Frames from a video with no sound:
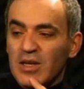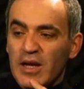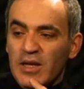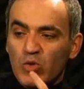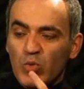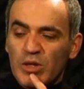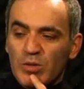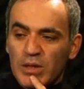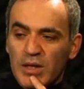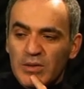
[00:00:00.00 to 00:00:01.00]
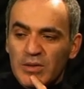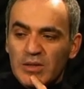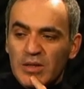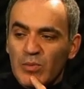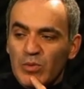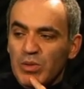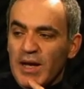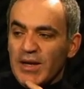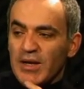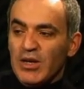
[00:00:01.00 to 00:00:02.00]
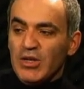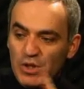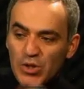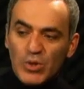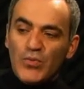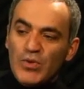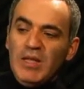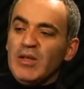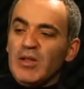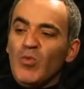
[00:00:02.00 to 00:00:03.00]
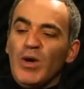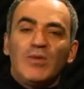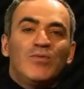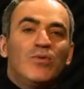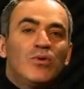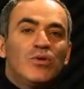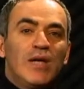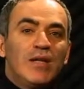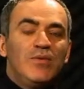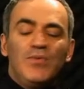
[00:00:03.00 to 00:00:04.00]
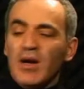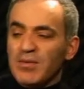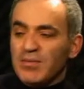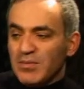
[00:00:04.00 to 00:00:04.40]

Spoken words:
and Swidler played this line with black, Shirov immediately went for knight d5.